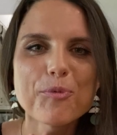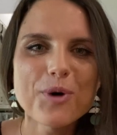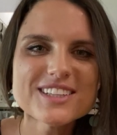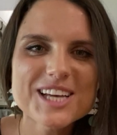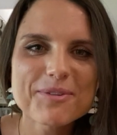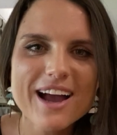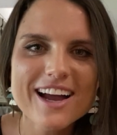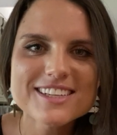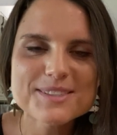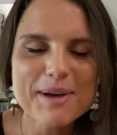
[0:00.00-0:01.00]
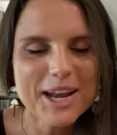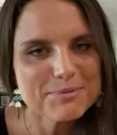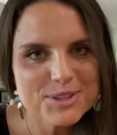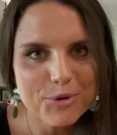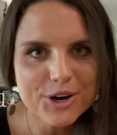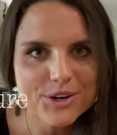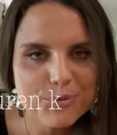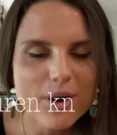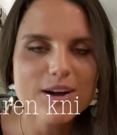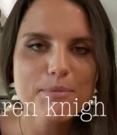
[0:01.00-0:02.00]
What's up guys? My name's Lauren.
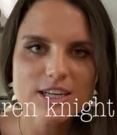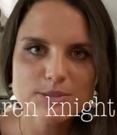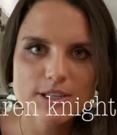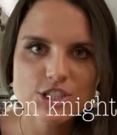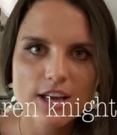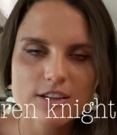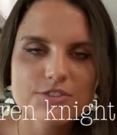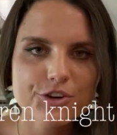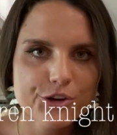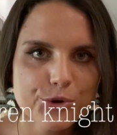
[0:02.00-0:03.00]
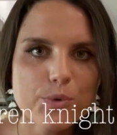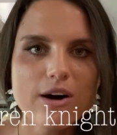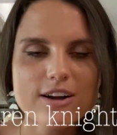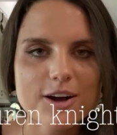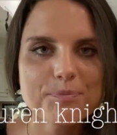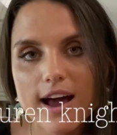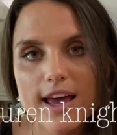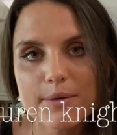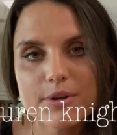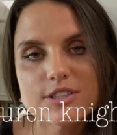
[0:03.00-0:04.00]
Welcome back to my channel. If you're new, welcome. I
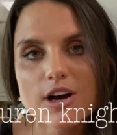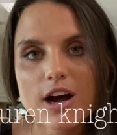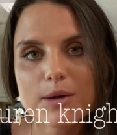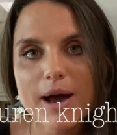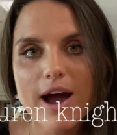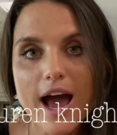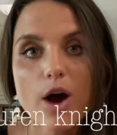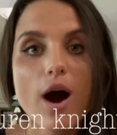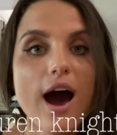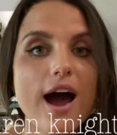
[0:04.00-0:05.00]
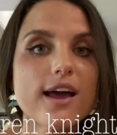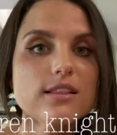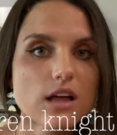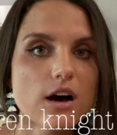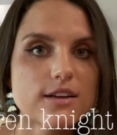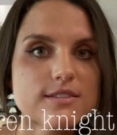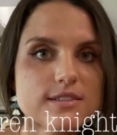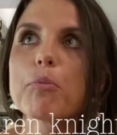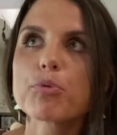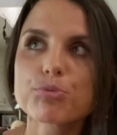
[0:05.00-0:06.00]
am gonna talk about how I
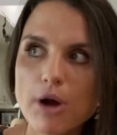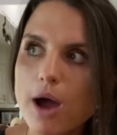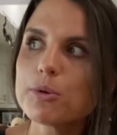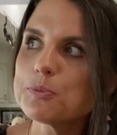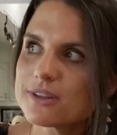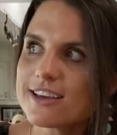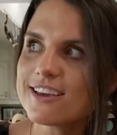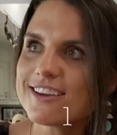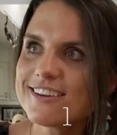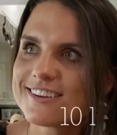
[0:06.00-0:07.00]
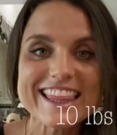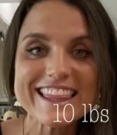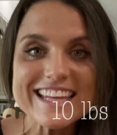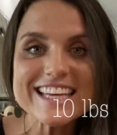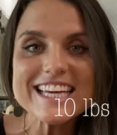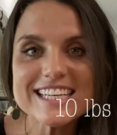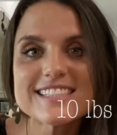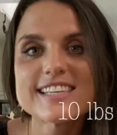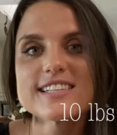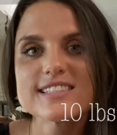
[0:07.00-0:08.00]
lost probably the
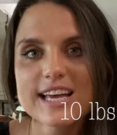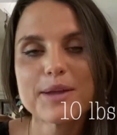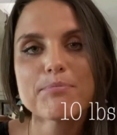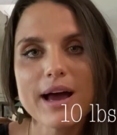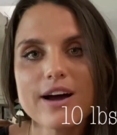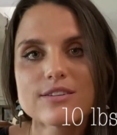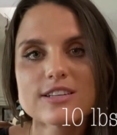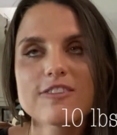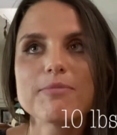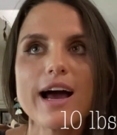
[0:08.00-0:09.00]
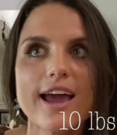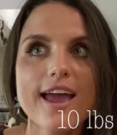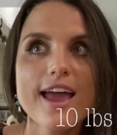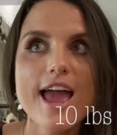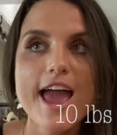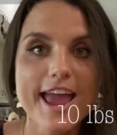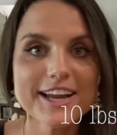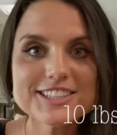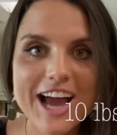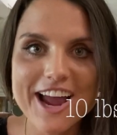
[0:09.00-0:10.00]
easiest 10 pounds of my
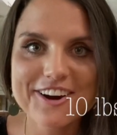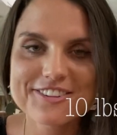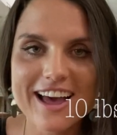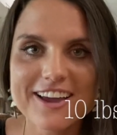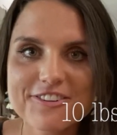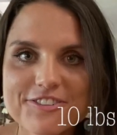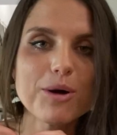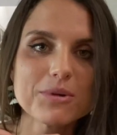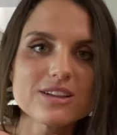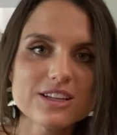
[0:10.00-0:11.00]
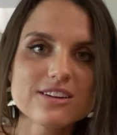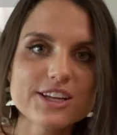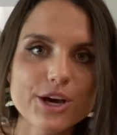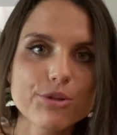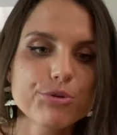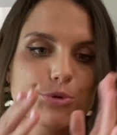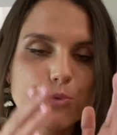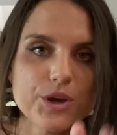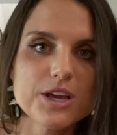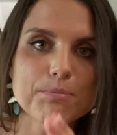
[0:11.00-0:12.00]
entire life. I'm gonna literally go through
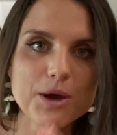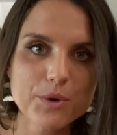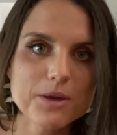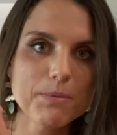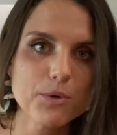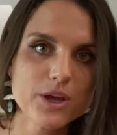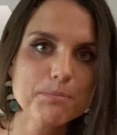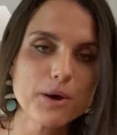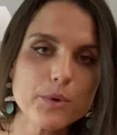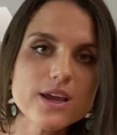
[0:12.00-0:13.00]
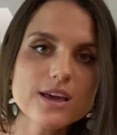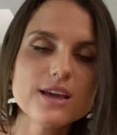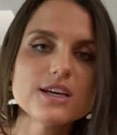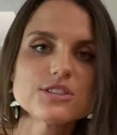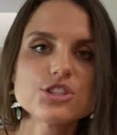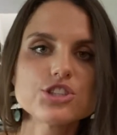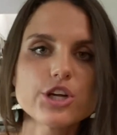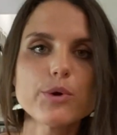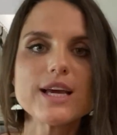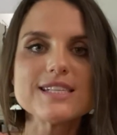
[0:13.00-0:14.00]
week by week by week by week to show
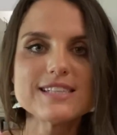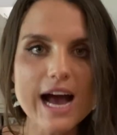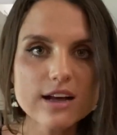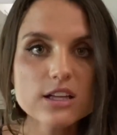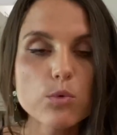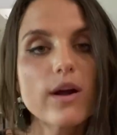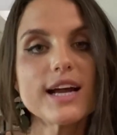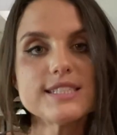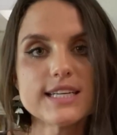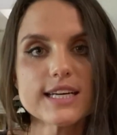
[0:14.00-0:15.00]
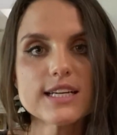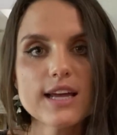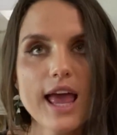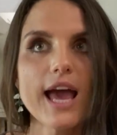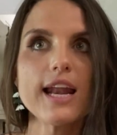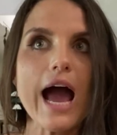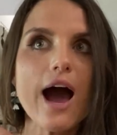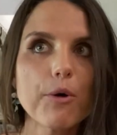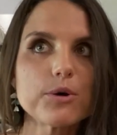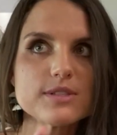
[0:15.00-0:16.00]
you exactly what I did and
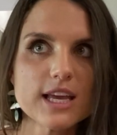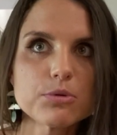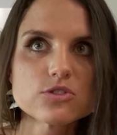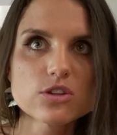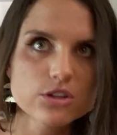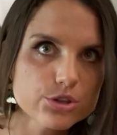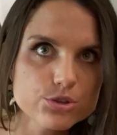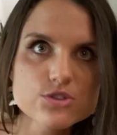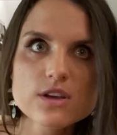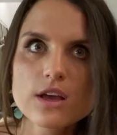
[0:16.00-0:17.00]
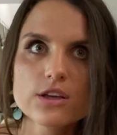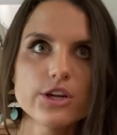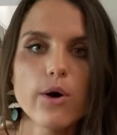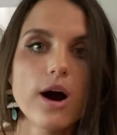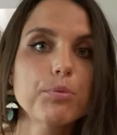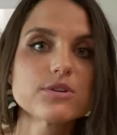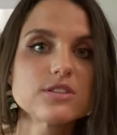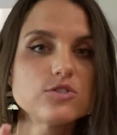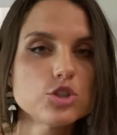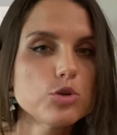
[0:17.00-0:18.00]
how I was able to lose, you know, upwards
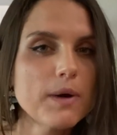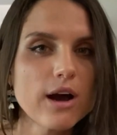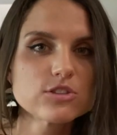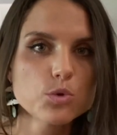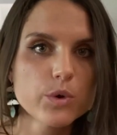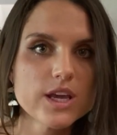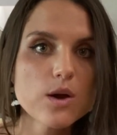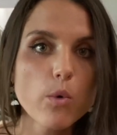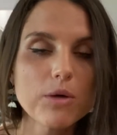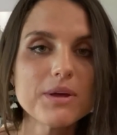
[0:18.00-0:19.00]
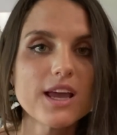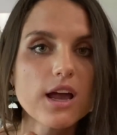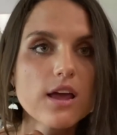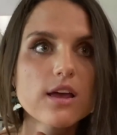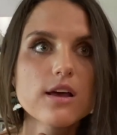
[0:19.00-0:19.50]
of two pounds a week while being